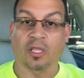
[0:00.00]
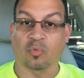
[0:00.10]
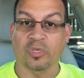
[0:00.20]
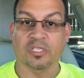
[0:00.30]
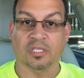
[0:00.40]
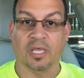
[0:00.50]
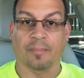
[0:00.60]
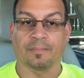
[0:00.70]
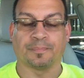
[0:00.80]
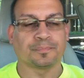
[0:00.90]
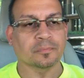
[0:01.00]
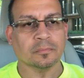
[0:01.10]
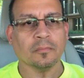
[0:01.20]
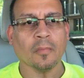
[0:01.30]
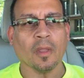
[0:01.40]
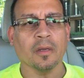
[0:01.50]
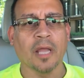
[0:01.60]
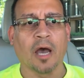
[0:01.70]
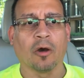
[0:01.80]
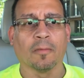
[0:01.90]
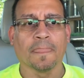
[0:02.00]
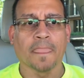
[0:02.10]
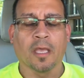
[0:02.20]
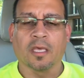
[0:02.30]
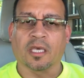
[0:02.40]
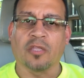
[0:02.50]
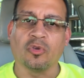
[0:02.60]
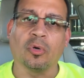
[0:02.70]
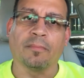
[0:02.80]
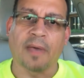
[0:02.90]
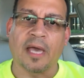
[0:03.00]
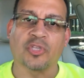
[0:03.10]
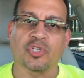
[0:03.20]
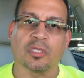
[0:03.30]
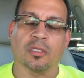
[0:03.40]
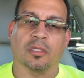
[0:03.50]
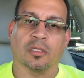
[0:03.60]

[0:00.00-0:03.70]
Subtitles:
and we slip. Now, can you imagine,